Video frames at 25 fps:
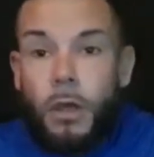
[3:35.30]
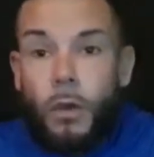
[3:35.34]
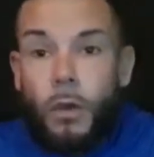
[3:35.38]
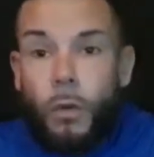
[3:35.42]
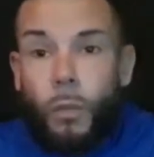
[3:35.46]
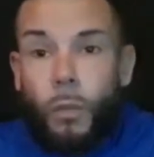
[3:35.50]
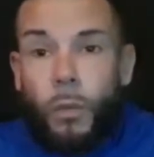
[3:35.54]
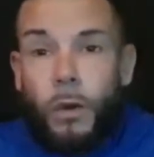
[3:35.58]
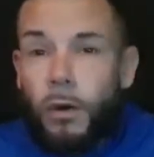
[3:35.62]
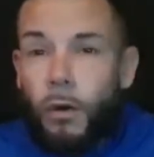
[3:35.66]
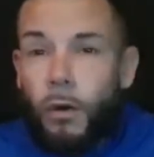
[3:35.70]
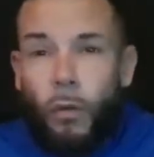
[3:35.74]

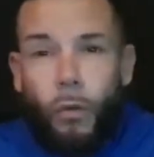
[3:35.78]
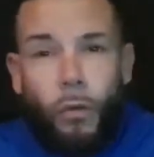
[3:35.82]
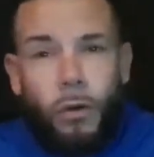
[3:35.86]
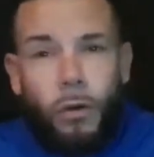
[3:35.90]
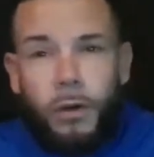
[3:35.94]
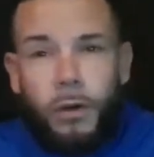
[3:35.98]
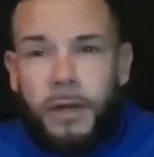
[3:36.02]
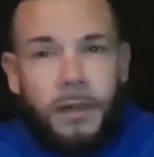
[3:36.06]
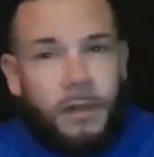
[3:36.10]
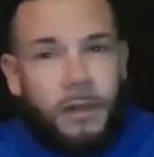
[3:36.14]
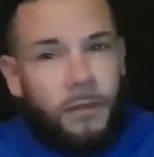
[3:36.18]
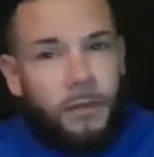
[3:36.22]
We're
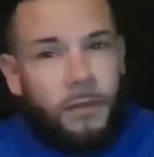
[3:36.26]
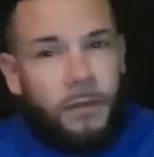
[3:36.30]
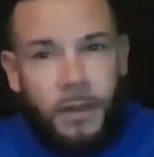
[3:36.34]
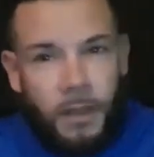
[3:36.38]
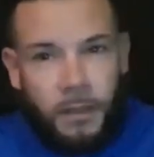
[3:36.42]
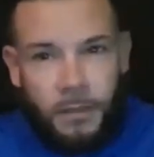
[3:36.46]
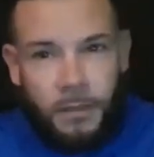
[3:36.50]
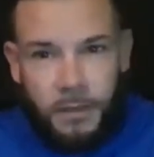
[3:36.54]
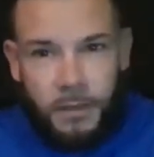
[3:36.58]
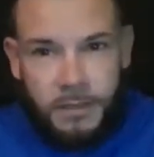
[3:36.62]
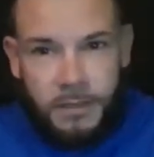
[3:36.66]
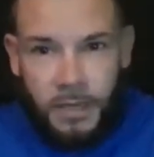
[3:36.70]
already living
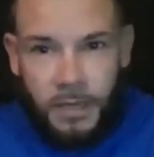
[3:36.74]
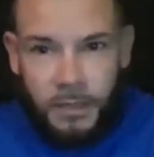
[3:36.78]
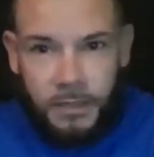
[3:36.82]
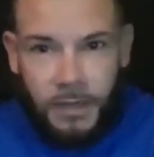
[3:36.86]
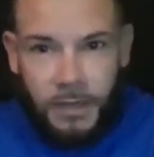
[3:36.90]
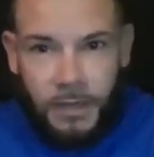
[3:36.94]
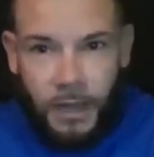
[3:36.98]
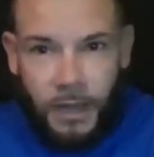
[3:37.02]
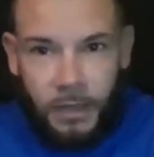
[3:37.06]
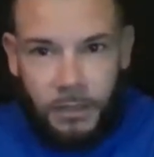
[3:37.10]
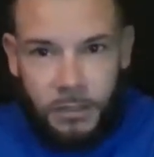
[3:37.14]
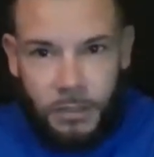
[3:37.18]
in this
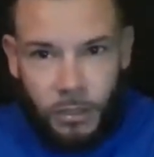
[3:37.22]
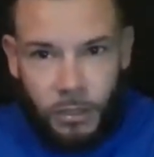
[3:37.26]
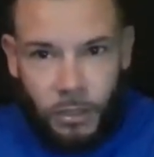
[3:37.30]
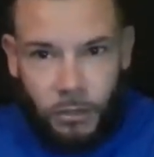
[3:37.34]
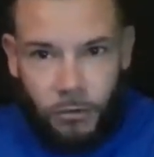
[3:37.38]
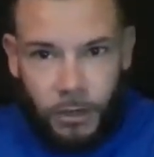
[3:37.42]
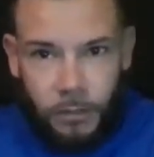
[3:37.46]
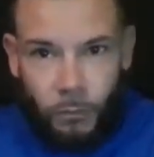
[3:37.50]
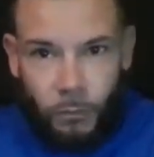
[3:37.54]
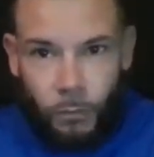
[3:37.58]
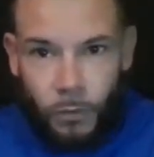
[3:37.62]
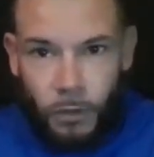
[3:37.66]
technology
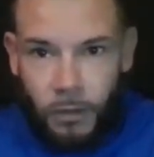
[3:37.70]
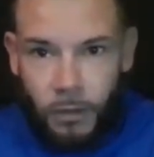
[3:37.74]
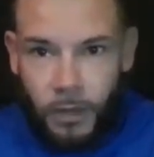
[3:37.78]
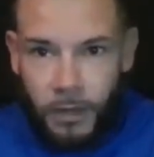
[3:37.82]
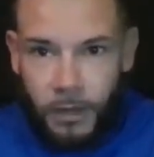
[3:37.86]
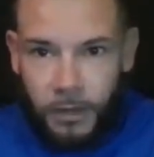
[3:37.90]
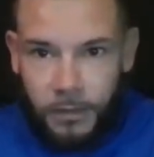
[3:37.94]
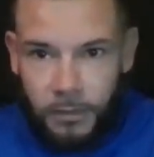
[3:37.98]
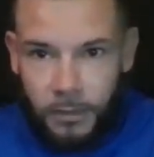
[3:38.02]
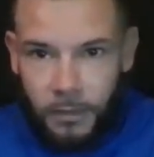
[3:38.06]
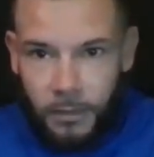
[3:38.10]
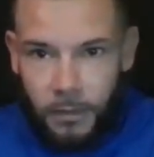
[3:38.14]
grid. We're
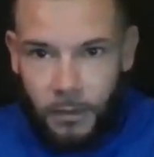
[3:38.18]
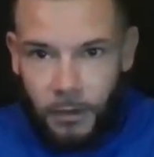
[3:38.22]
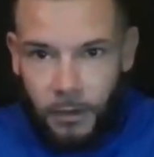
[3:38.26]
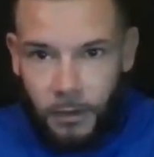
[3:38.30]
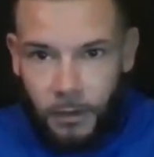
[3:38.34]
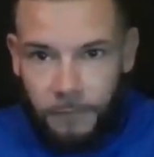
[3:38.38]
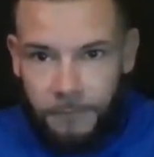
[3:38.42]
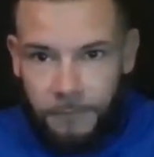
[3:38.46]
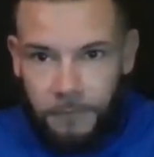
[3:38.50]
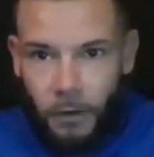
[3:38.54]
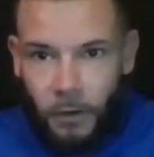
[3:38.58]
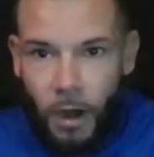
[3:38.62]
like
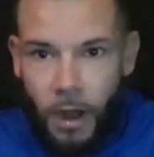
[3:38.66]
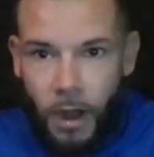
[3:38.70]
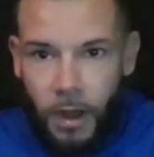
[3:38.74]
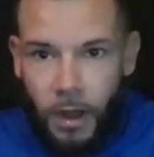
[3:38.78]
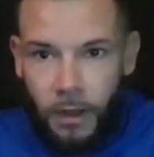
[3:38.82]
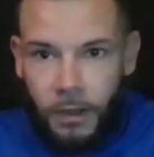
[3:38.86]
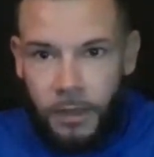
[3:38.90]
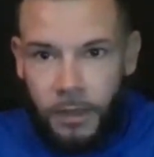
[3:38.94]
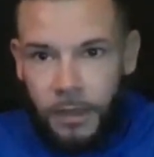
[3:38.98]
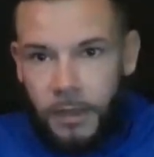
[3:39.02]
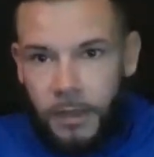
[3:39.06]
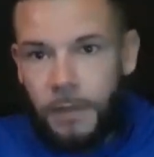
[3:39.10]
the
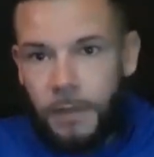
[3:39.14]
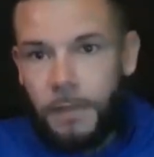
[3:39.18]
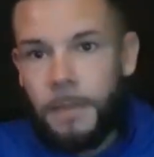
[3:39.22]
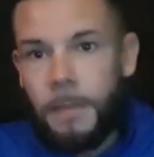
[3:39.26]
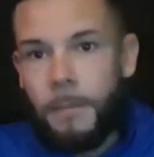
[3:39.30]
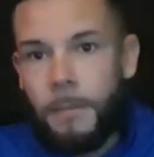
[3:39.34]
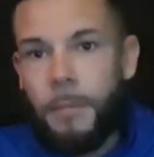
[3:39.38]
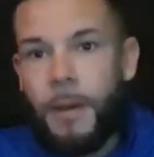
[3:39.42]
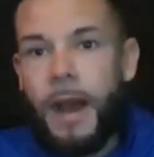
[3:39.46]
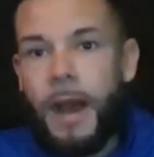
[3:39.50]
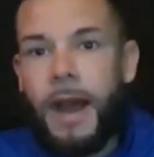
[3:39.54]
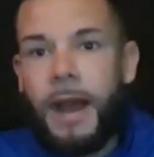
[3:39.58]
frog
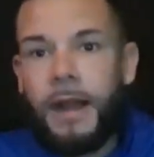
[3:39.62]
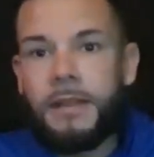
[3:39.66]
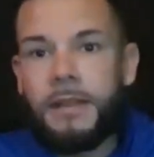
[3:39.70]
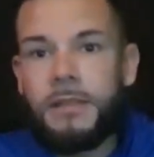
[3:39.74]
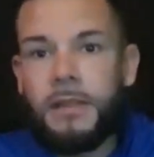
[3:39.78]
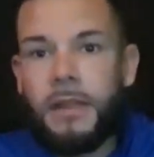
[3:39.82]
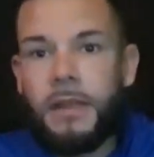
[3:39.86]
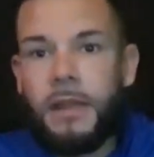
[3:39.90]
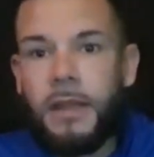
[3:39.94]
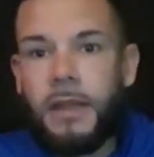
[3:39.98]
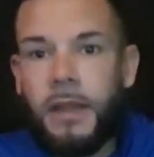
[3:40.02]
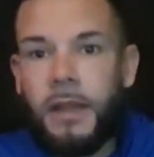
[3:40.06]
in the
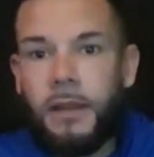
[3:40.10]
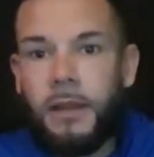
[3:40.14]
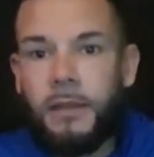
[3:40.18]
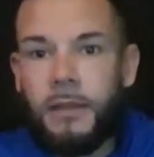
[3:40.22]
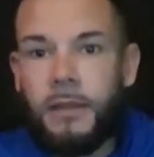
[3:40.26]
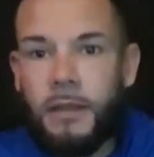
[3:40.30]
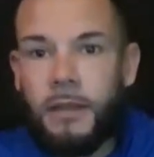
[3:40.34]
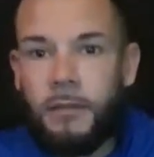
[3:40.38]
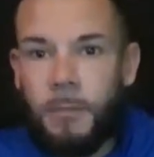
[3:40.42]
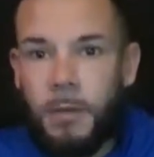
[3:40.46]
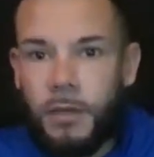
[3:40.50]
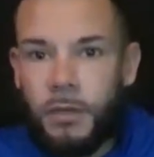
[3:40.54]
pot,
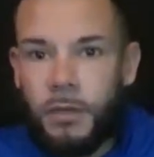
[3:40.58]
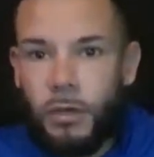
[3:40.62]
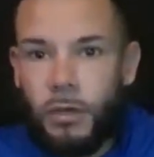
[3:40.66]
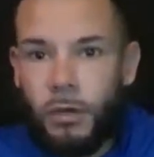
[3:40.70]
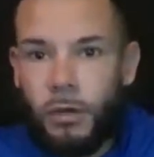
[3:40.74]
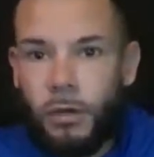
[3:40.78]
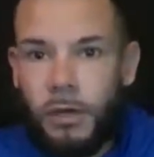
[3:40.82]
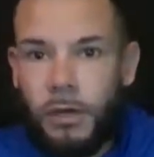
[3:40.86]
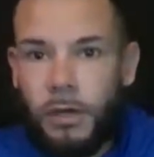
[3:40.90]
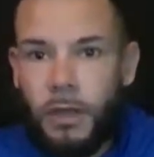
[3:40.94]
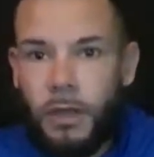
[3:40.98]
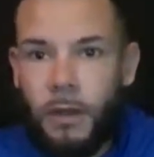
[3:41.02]
and they've been
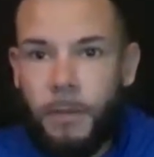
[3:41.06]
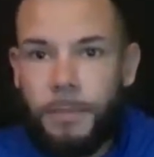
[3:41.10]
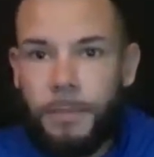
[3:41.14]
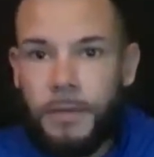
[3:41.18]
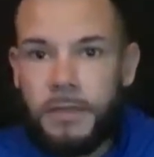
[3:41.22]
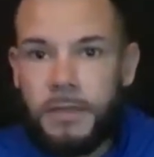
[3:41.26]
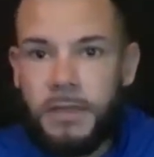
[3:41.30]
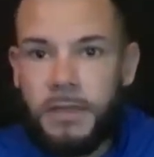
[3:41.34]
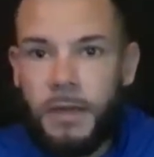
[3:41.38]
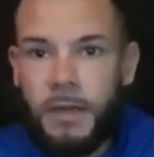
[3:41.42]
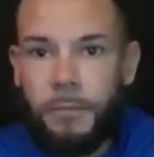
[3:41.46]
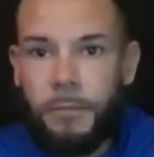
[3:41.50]
turning up
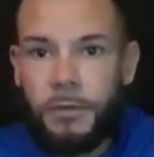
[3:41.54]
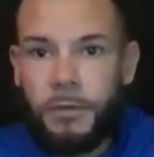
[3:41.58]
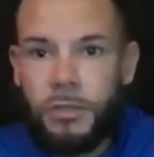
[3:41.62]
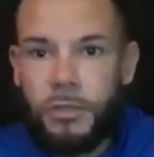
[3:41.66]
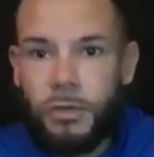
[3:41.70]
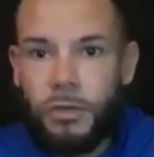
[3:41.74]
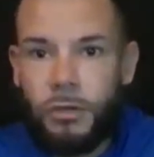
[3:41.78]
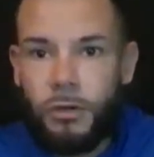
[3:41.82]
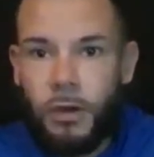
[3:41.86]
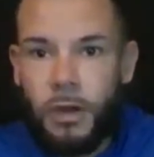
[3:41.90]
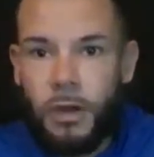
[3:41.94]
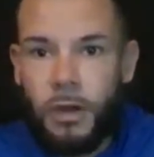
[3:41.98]
the
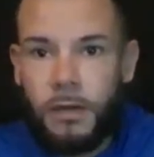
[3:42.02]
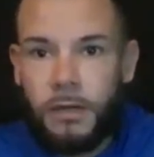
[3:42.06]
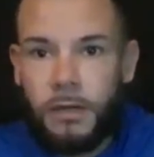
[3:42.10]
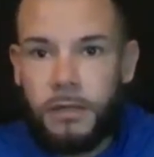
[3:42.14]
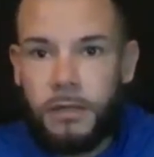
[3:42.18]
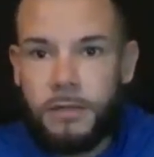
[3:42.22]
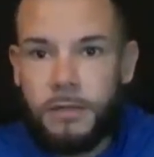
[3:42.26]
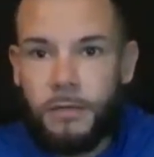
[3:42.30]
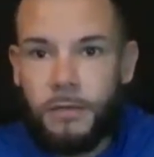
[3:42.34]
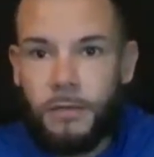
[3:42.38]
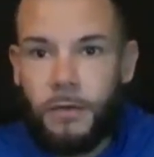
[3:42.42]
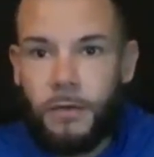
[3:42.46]
temperature on
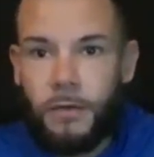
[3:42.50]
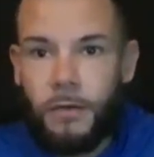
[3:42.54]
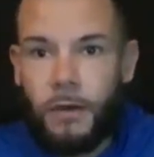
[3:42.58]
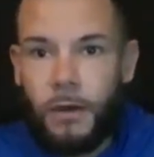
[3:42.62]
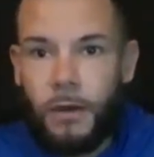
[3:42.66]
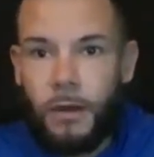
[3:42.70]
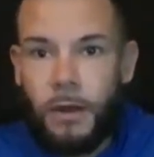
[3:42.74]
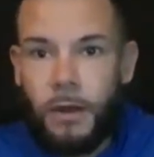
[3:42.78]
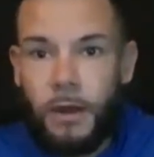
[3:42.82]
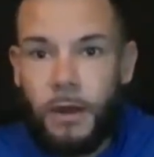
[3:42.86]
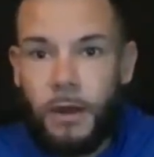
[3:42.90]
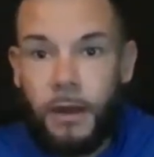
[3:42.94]
us,
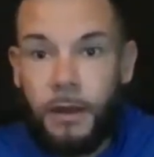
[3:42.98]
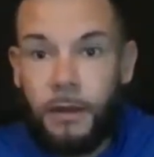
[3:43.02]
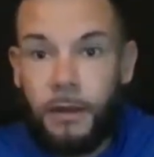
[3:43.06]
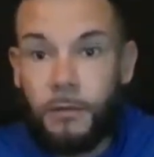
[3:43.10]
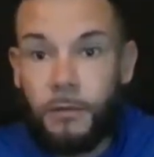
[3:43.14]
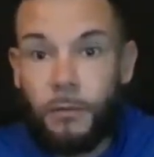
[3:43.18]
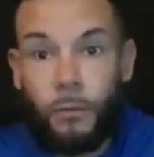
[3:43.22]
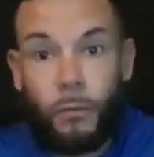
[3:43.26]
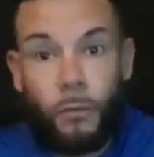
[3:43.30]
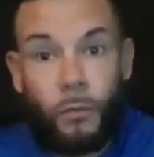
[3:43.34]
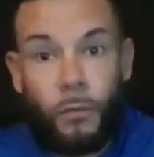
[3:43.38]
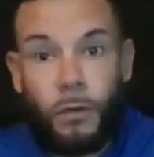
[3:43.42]

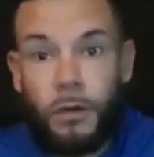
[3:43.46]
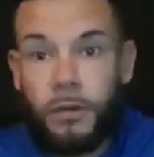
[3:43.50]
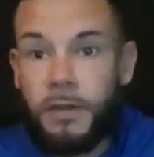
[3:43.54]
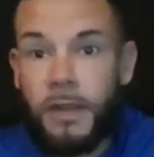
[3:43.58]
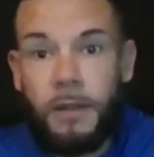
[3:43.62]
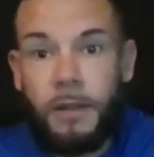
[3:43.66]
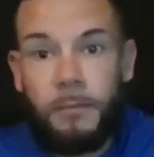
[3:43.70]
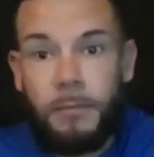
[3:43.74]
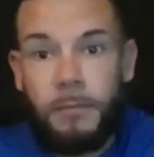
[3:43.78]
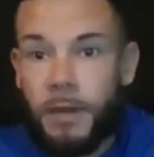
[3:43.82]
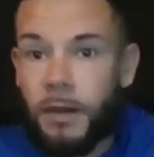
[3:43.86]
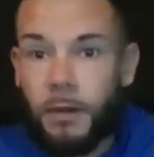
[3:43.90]
and we're
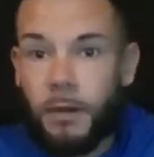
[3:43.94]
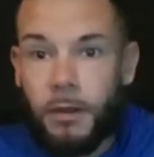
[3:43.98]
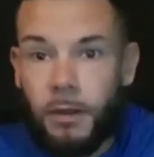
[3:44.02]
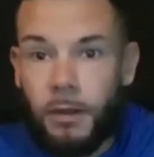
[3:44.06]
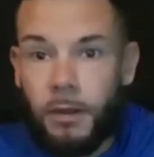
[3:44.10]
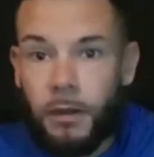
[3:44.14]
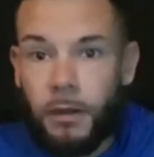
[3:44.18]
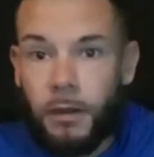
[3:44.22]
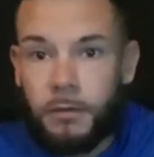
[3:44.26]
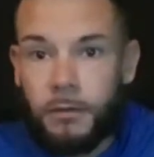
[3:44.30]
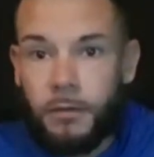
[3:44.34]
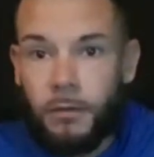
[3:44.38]
damn near
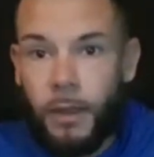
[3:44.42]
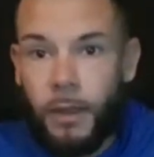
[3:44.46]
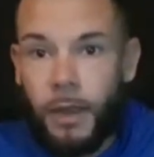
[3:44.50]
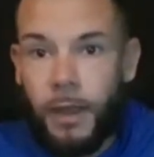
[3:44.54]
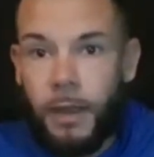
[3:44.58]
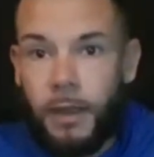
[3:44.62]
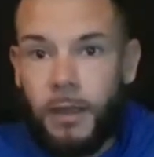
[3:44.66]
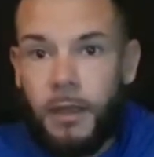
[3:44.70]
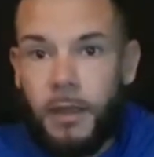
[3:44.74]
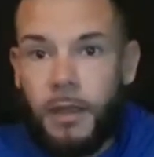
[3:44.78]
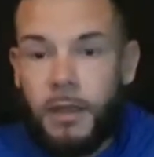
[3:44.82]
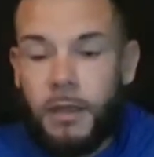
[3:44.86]
cooked,
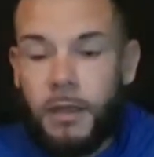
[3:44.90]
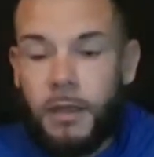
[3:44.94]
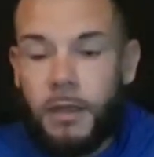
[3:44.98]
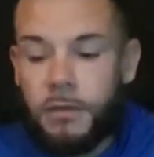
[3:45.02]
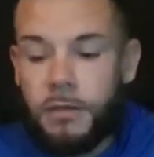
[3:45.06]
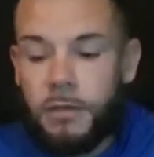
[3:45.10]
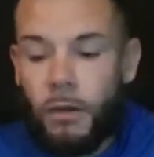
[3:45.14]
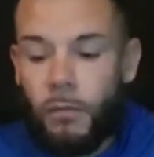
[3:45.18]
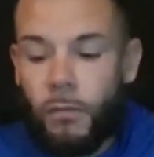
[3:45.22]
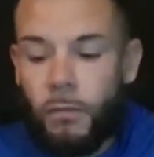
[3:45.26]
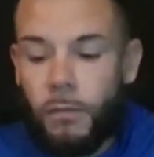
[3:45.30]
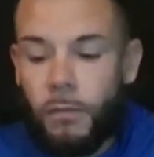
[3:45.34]
okay?
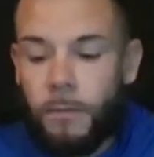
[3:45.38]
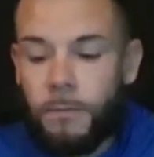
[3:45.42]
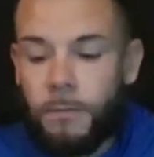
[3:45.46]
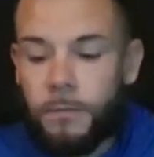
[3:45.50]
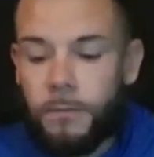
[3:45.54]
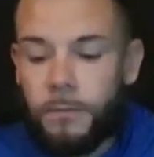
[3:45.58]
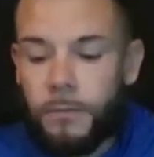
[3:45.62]
So,